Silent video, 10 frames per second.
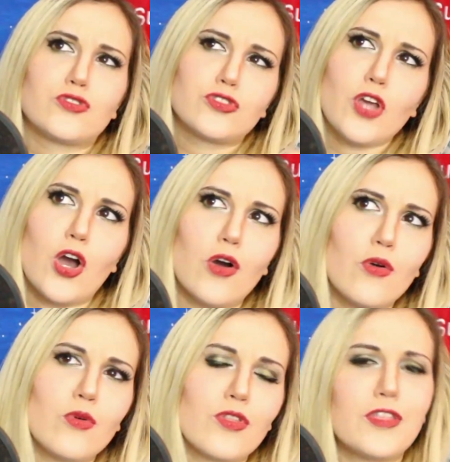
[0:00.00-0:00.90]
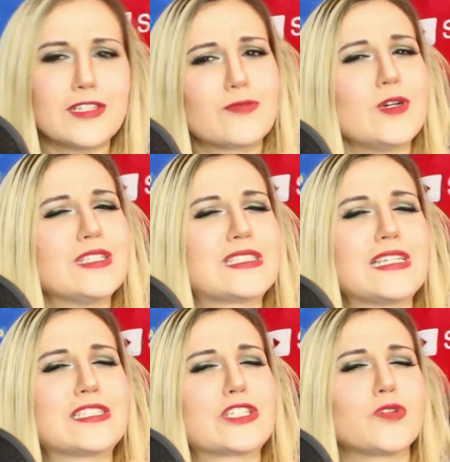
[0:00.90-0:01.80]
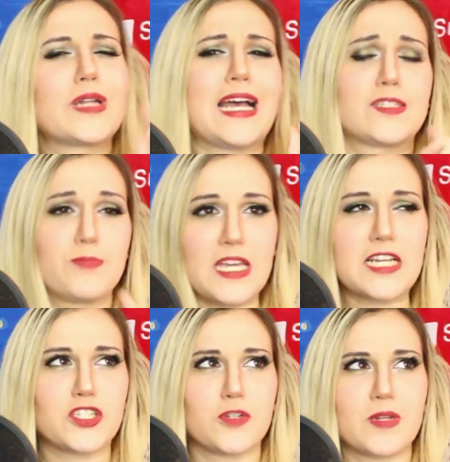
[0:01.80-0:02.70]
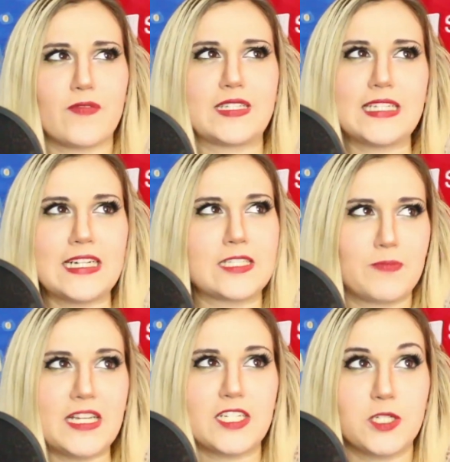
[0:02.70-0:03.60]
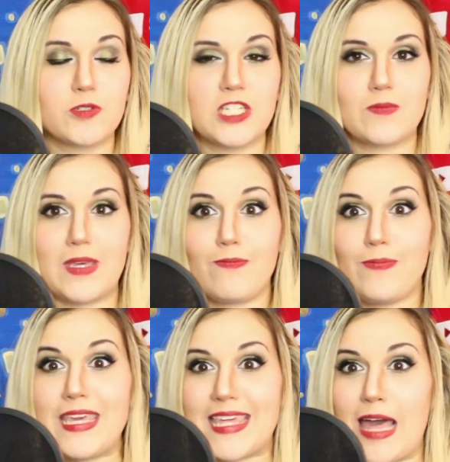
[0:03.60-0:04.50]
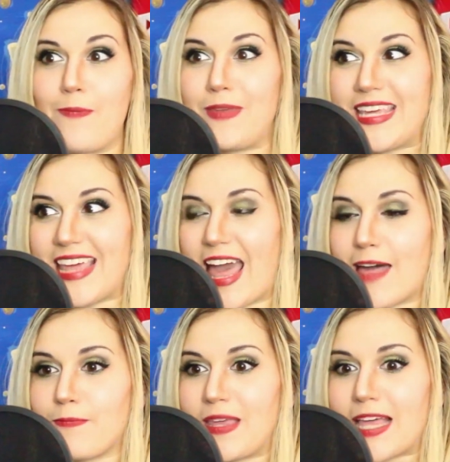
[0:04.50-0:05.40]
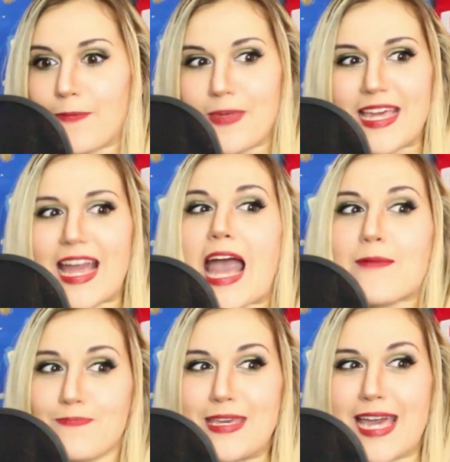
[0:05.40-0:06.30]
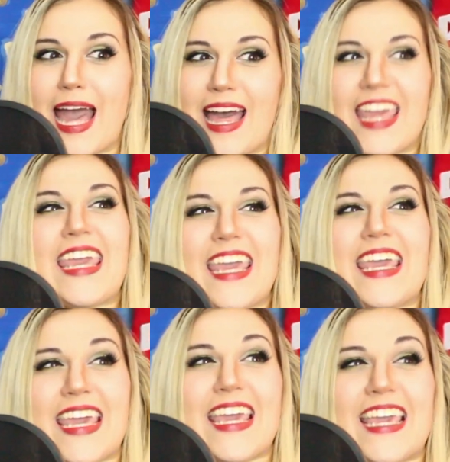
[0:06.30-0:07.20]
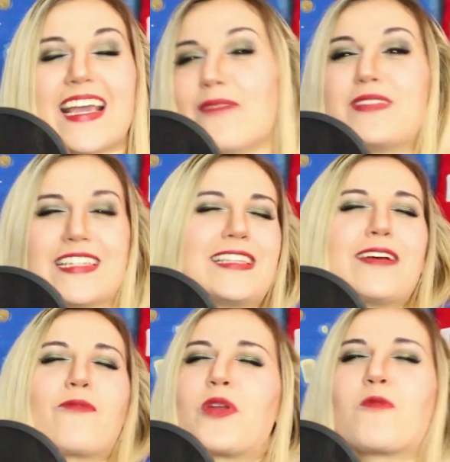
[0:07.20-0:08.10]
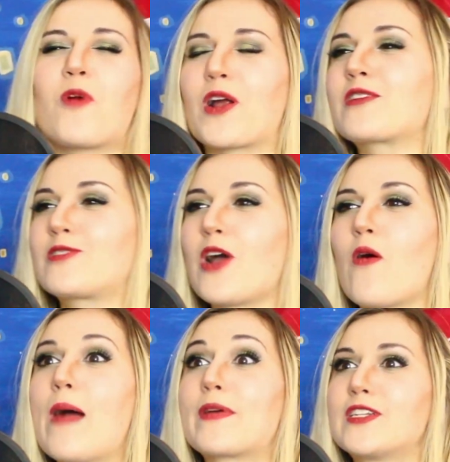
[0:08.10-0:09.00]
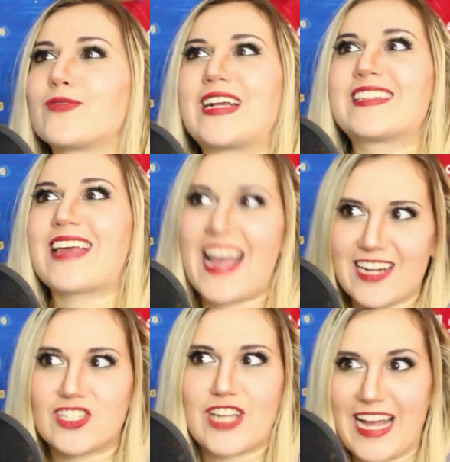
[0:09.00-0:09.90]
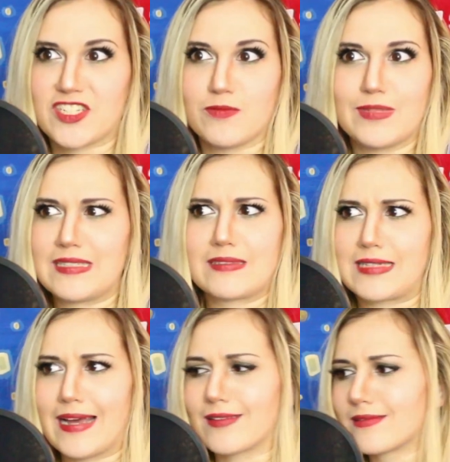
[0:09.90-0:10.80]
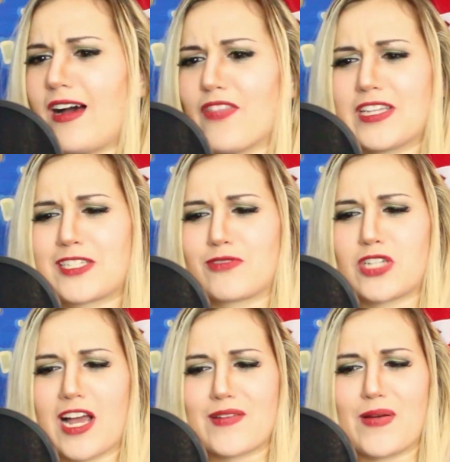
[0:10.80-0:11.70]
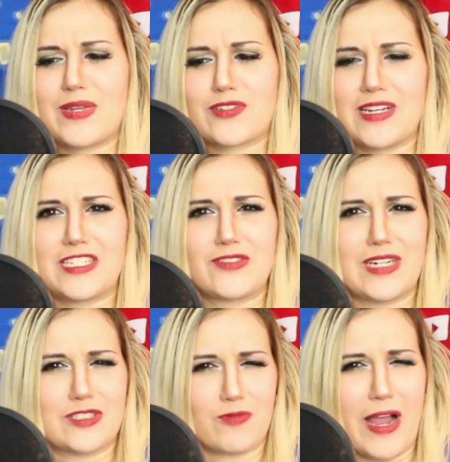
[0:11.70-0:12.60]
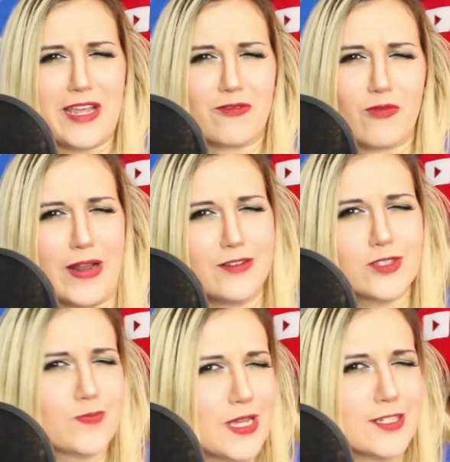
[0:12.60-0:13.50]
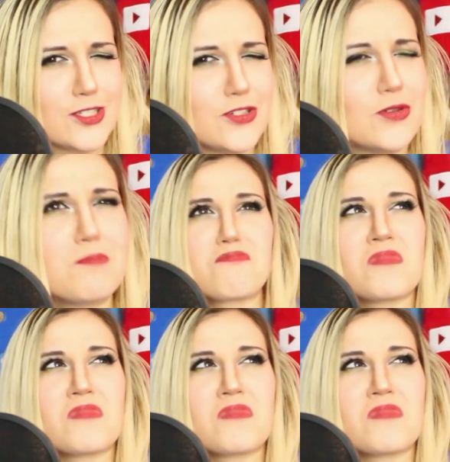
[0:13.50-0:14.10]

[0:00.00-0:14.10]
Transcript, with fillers: so, this one says to do it as Pikachu, but if I did it as Pikachu, it'd just be Pika, Pika, Pika, Pika, Pika, I mean, that wouldn't work. So I'm going to do it as Ash Ketchum instead. Unless you were talking about me trying to do it as Ryan Reynolds Pikachu?